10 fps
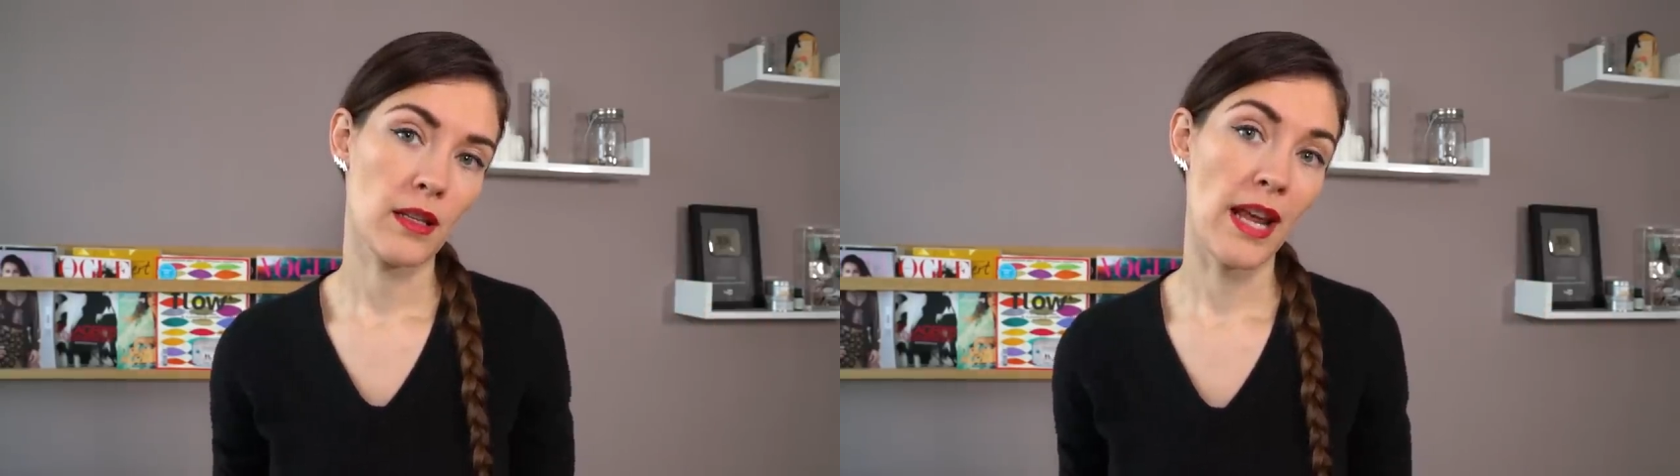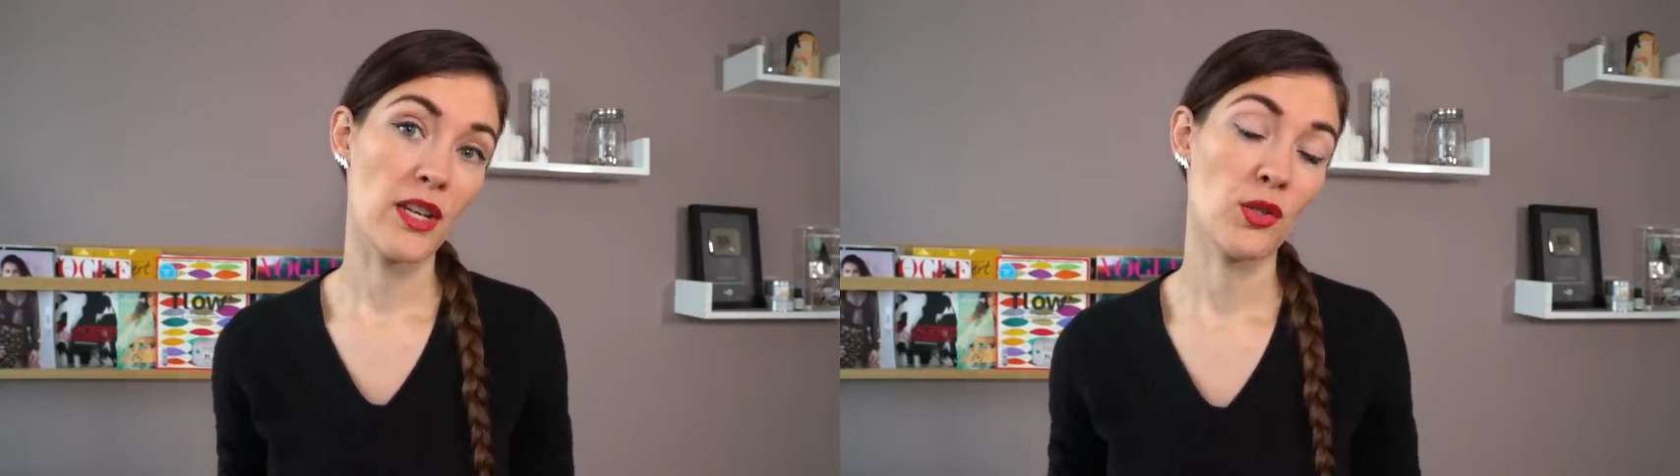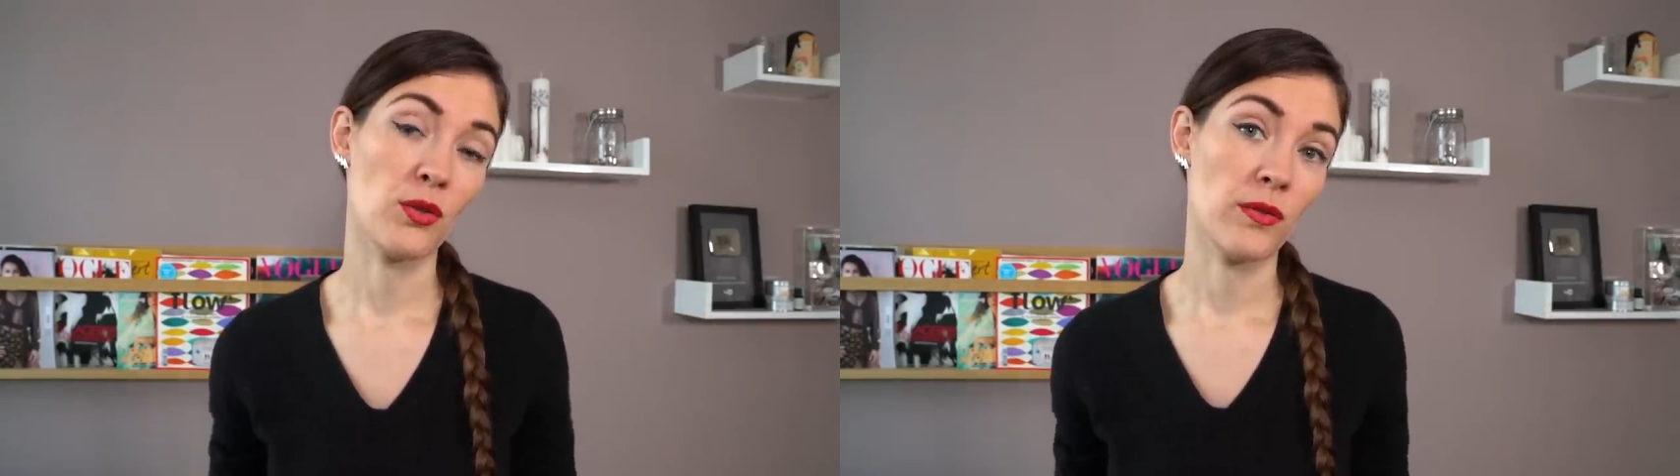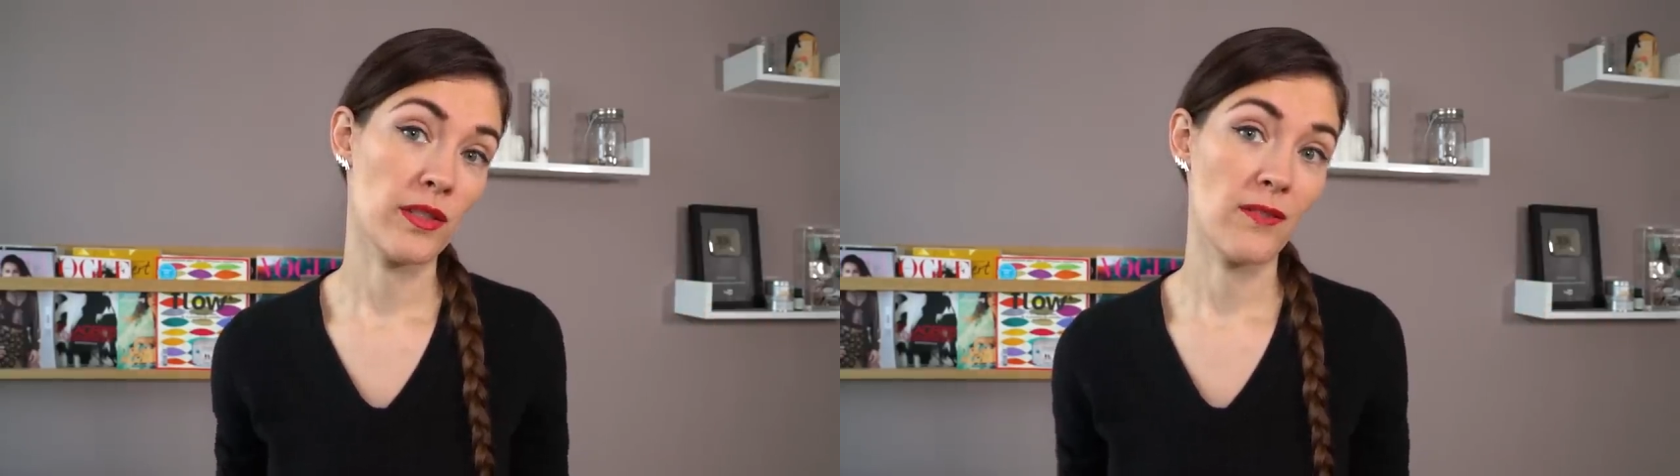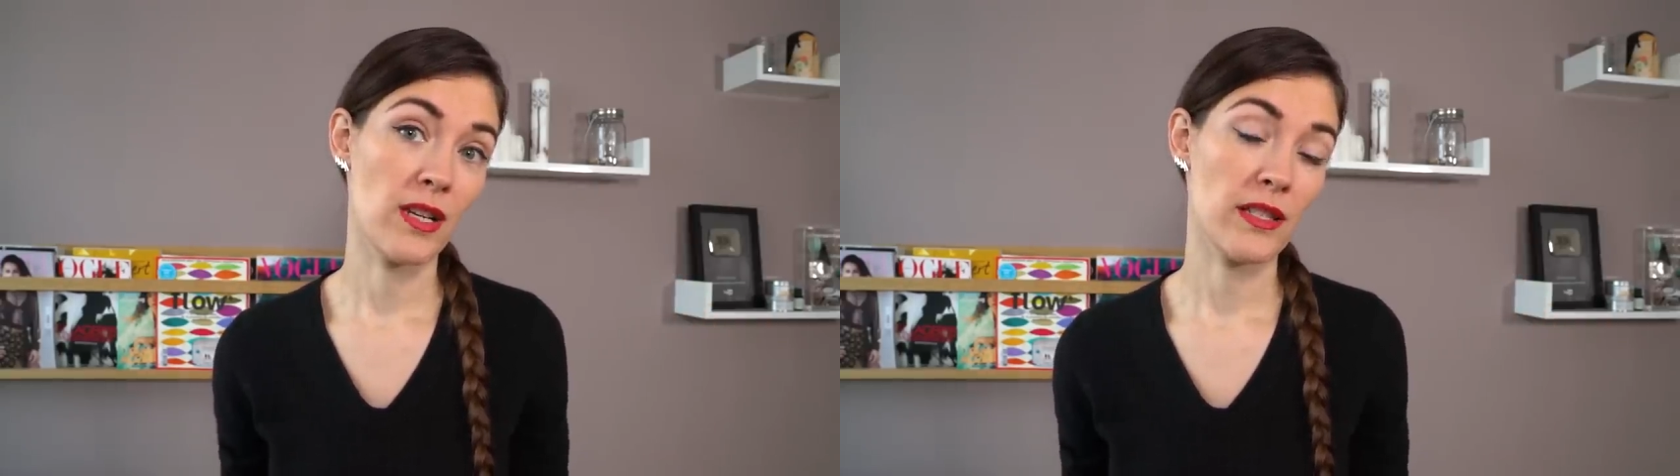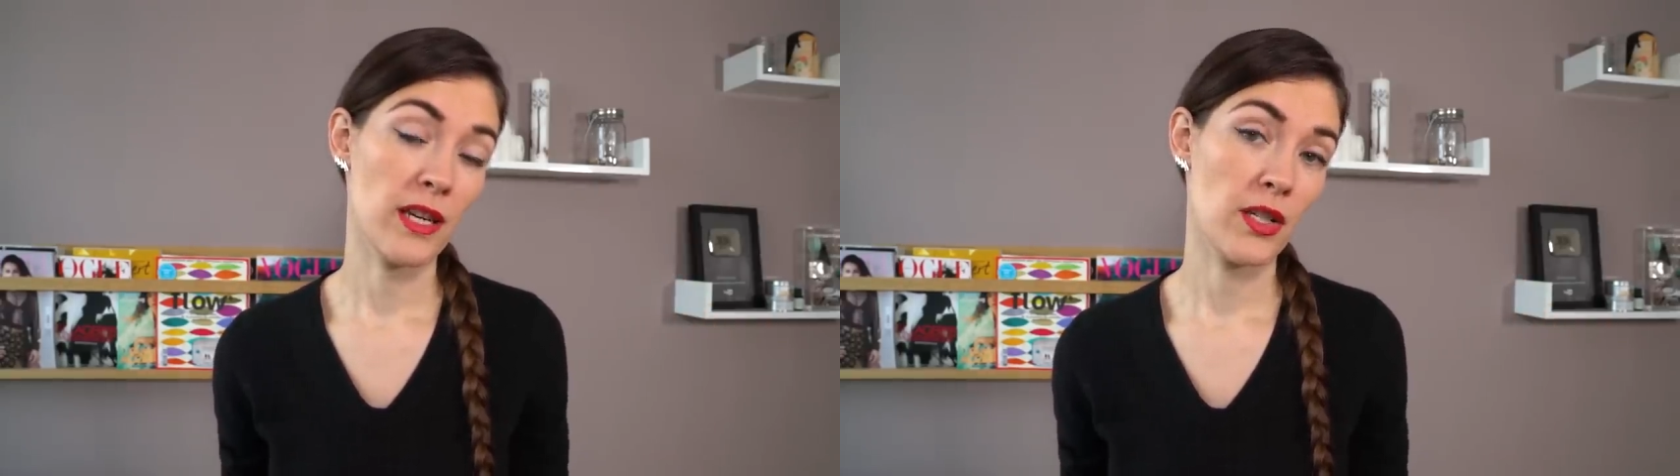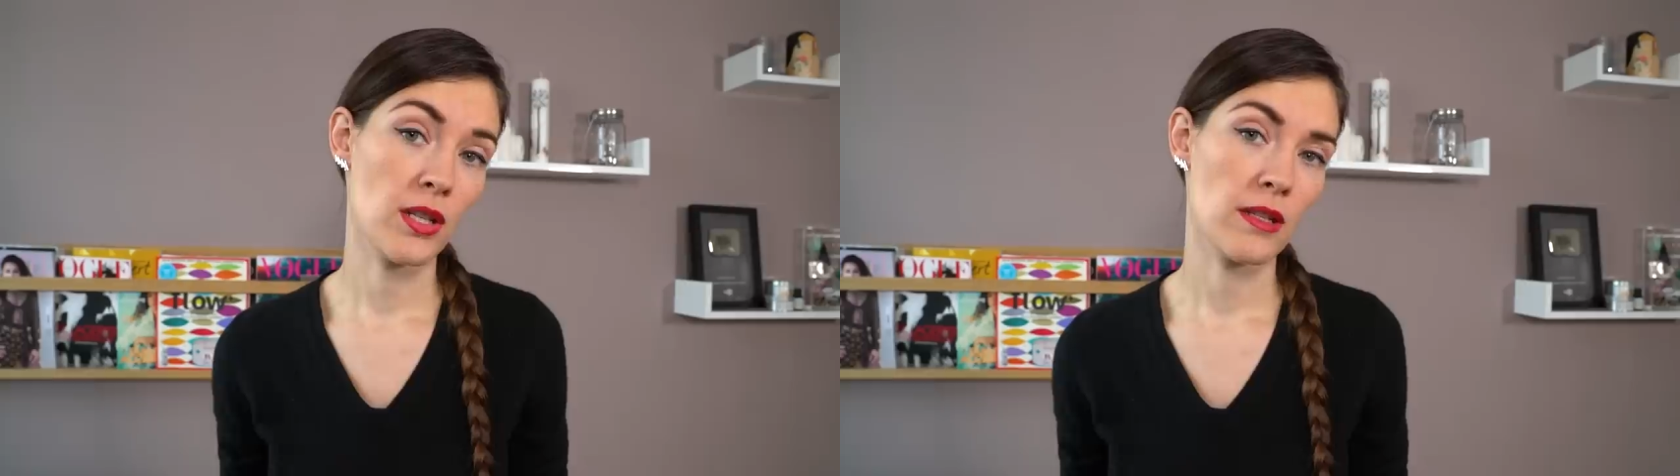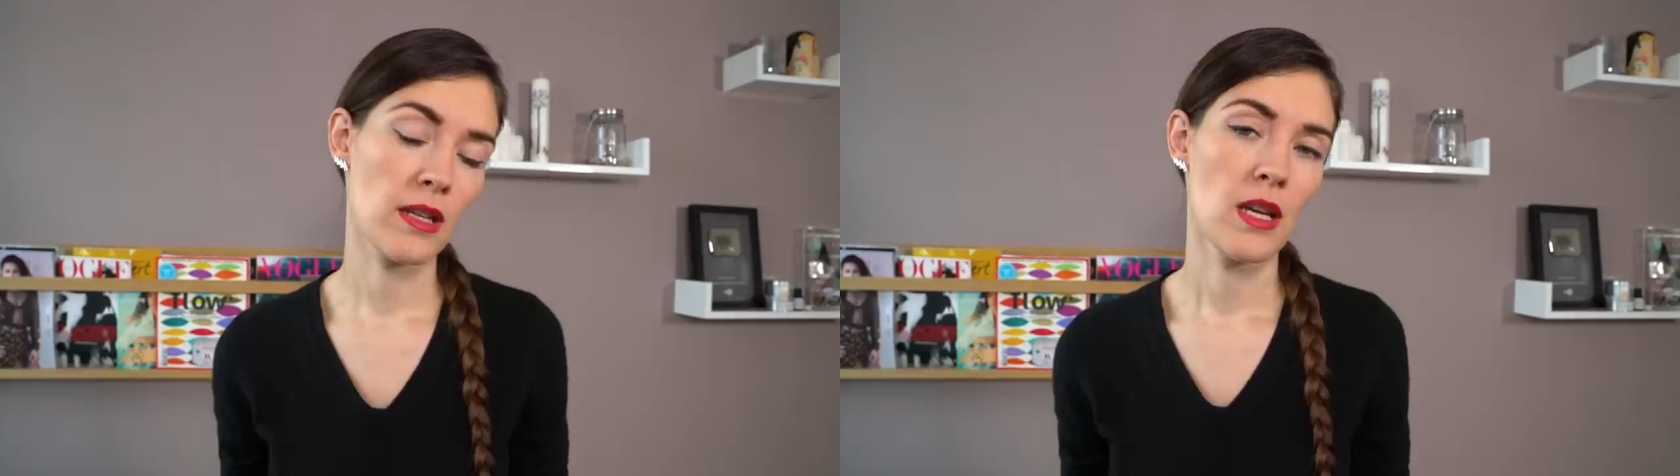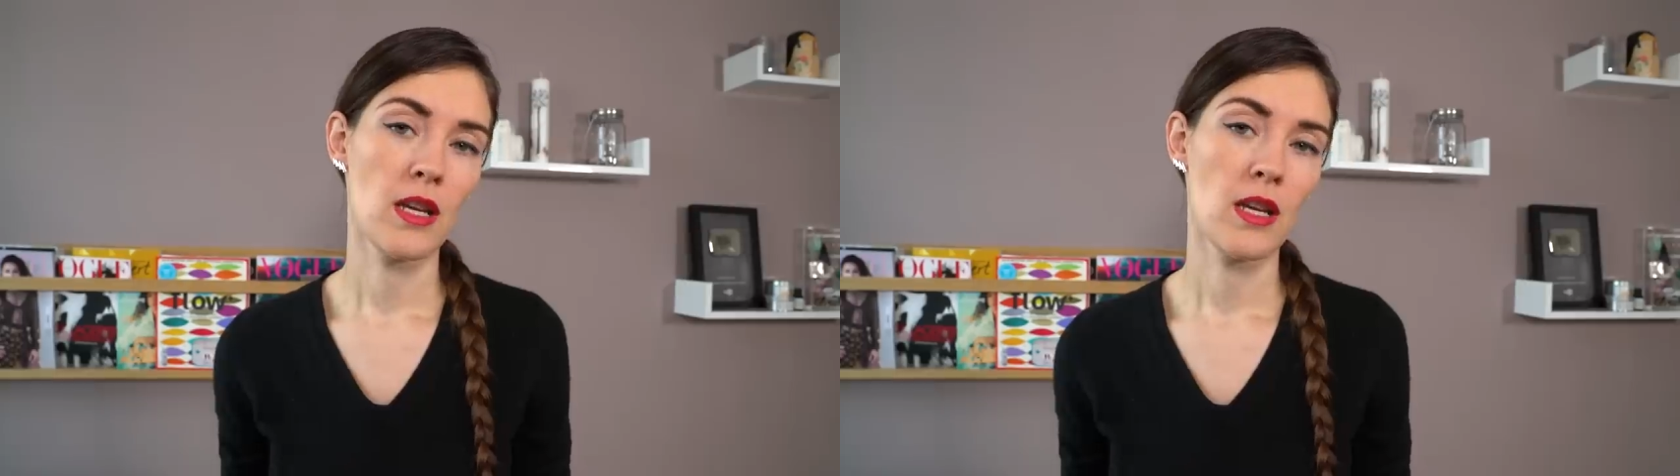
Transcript: ancient civilizations.